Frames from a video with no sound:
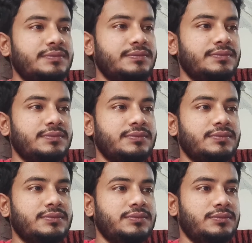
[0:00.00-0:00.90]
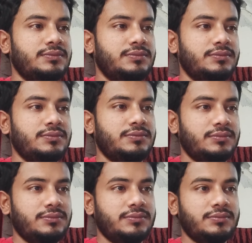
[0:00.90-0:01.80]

Nobody speaks.